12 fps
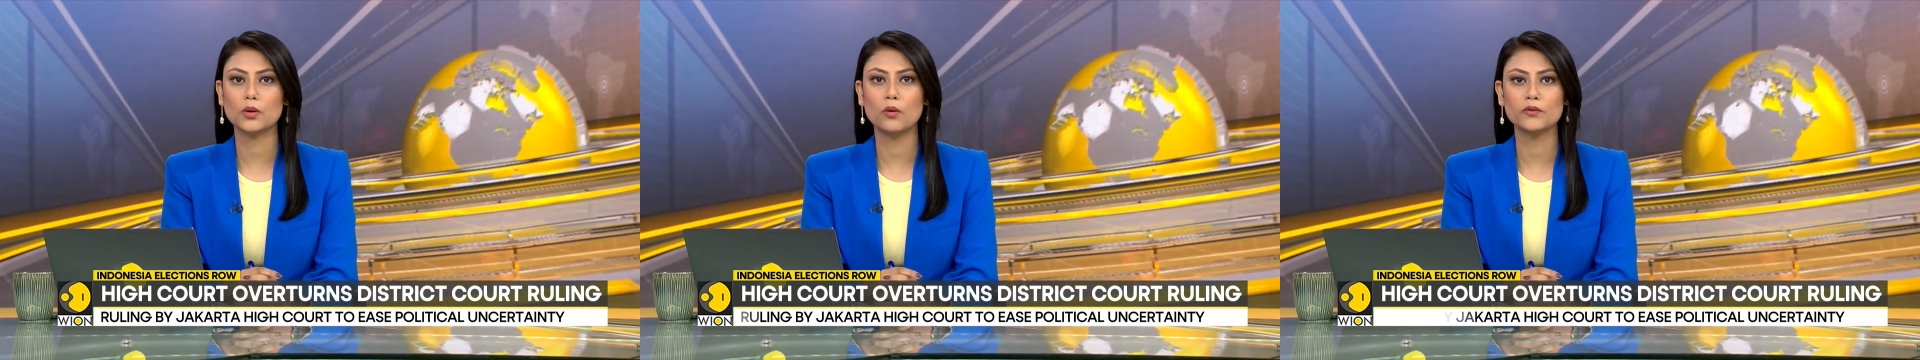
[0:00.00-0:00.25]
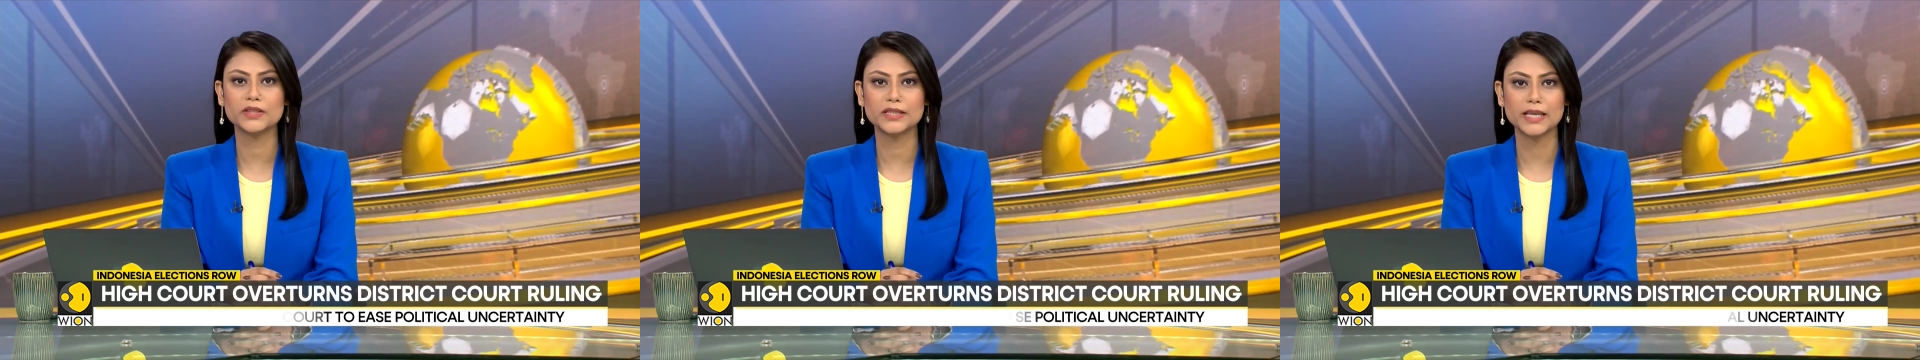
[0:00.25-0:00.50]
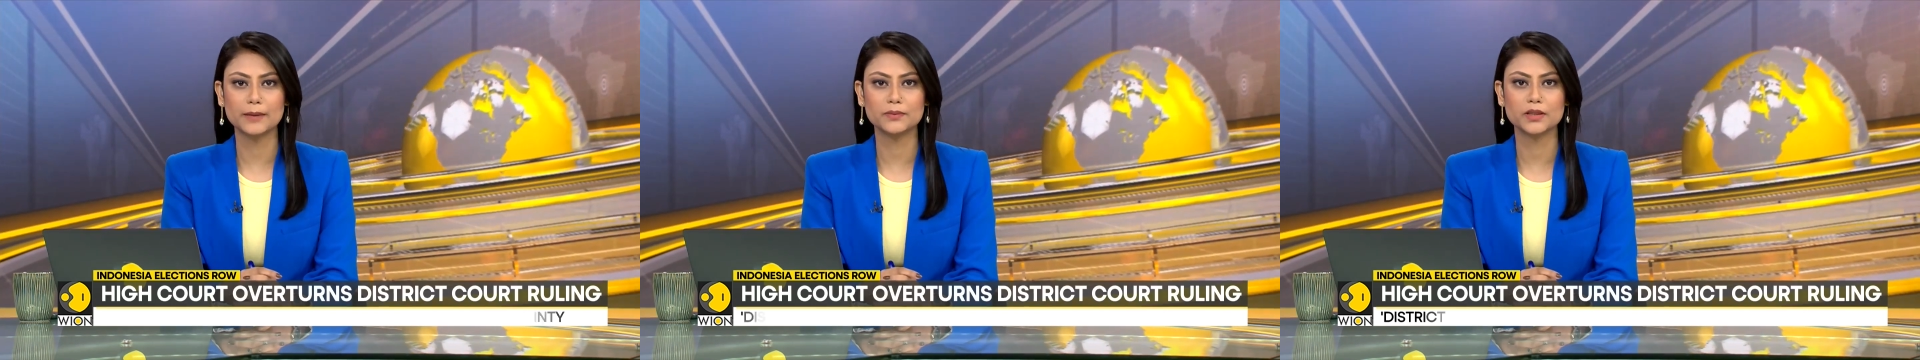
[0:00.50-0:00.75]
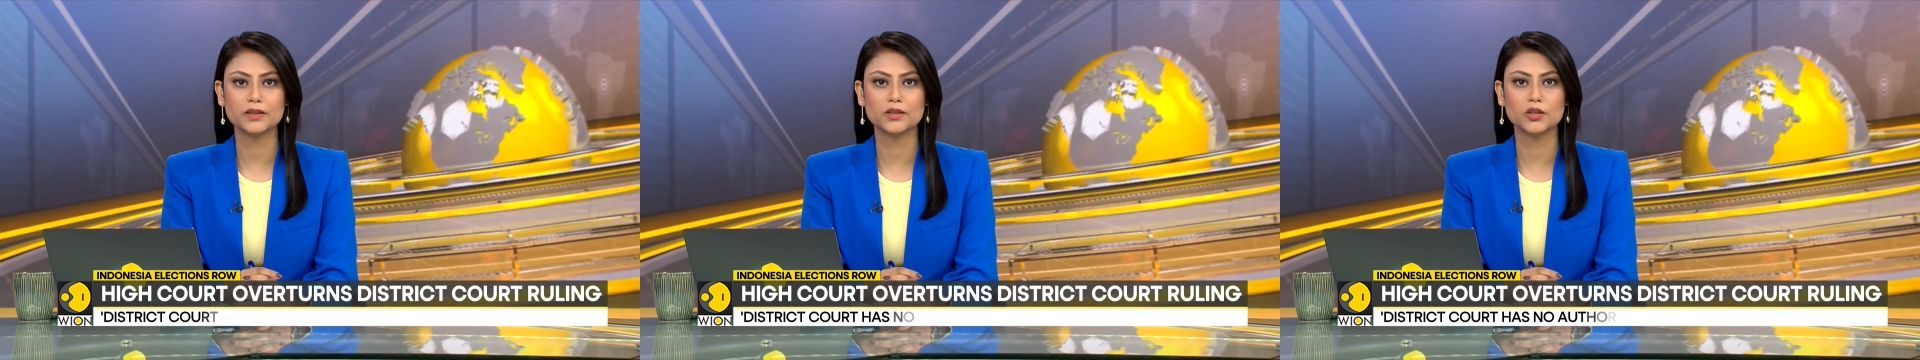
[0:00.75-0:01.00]

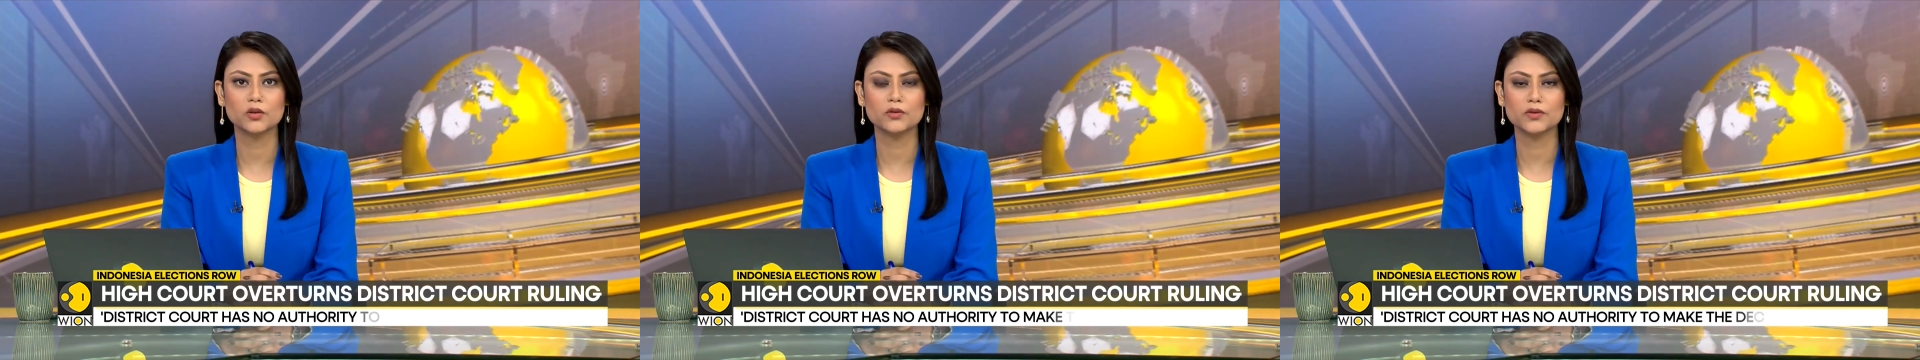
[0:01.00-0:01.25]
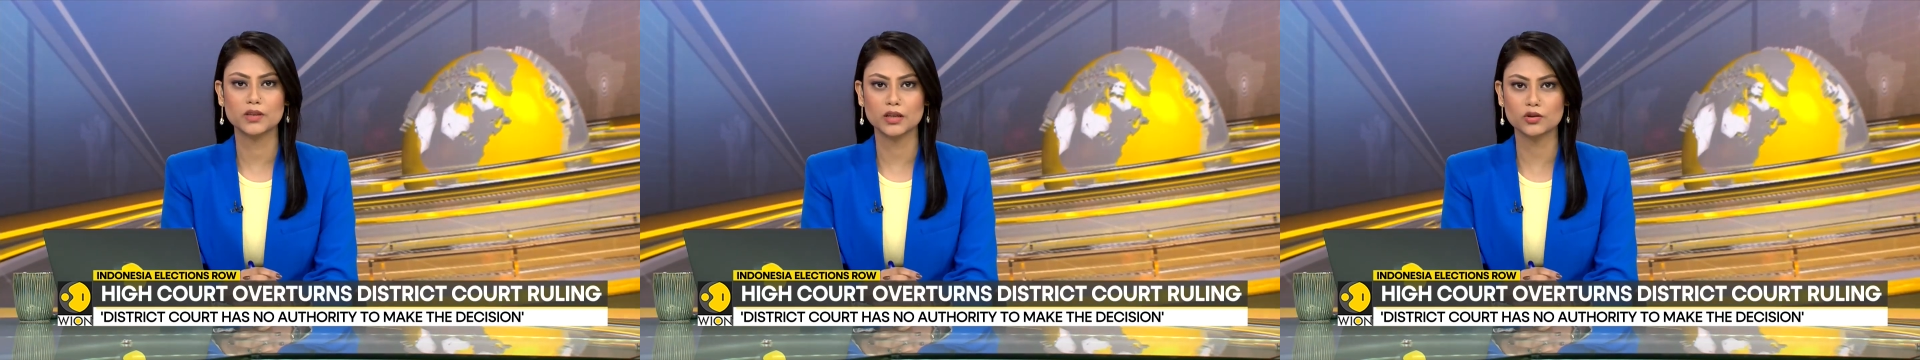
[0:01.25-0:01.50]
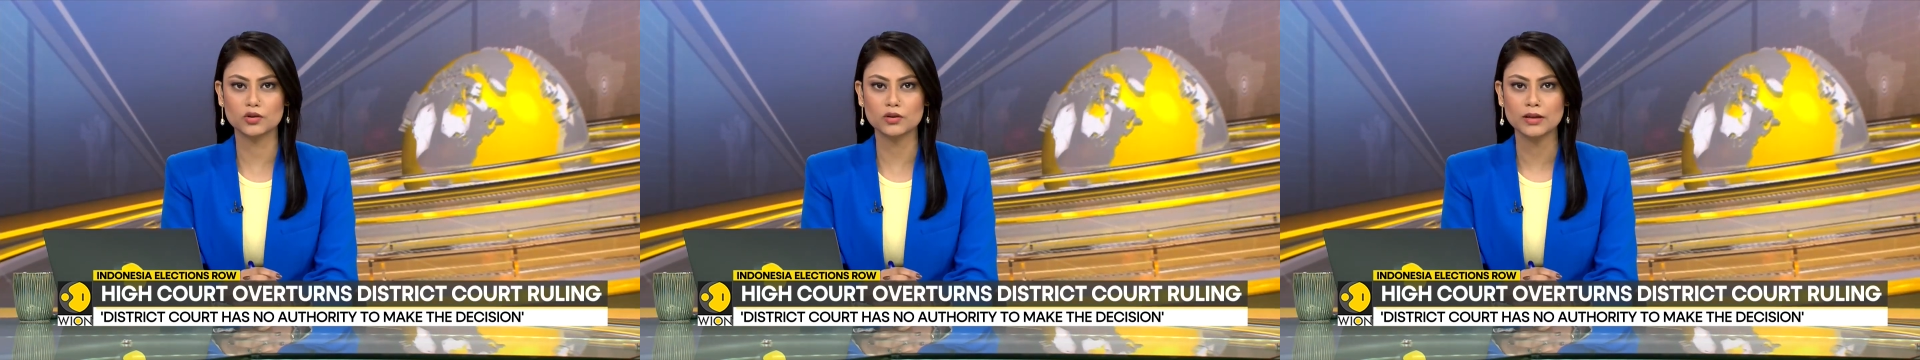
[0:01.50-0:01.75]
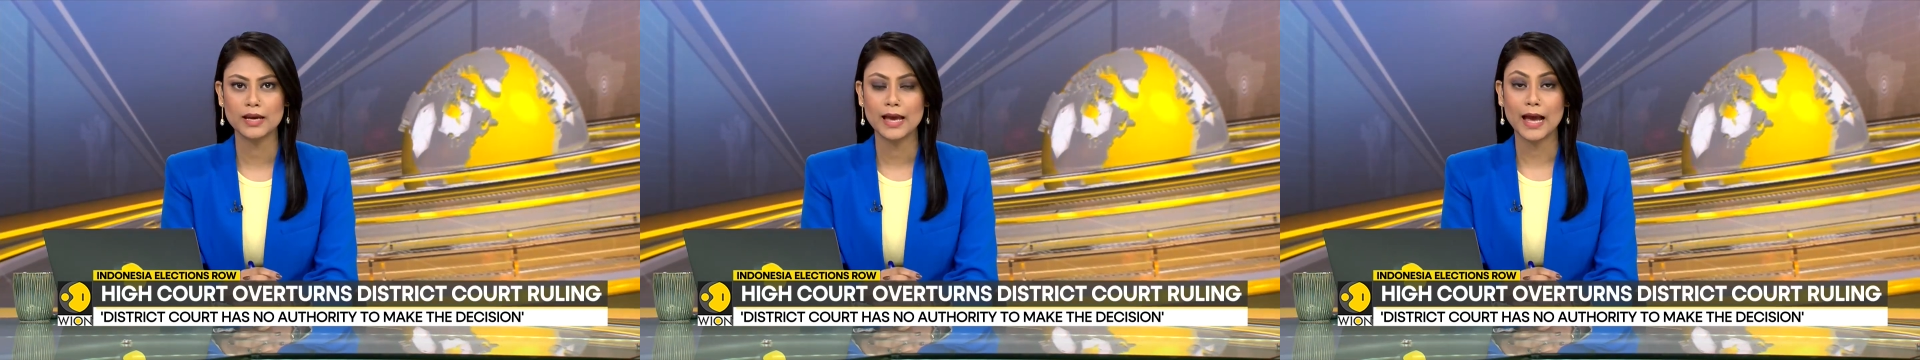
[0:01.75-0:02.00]
overstepped its jurisdiction